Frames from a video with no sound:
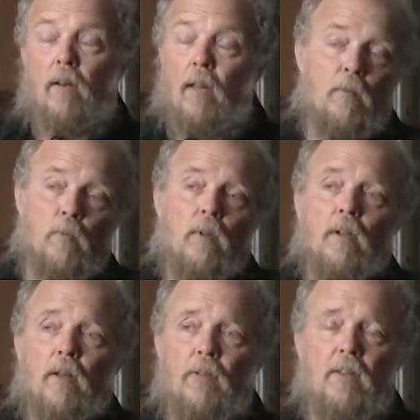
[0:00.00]
And
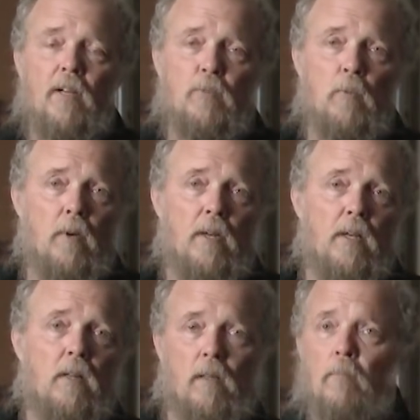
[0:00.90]
really, I think that's where any
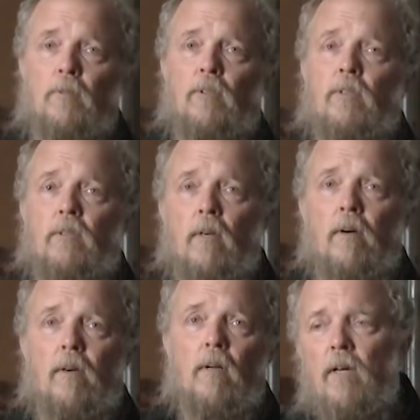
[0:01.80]
club should
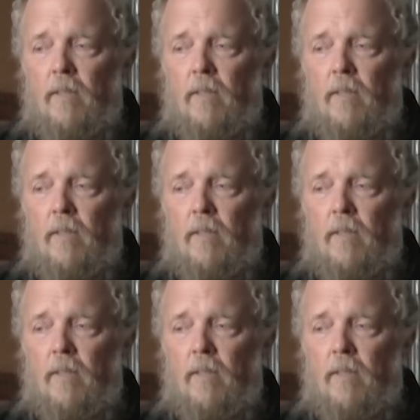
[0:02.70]
start,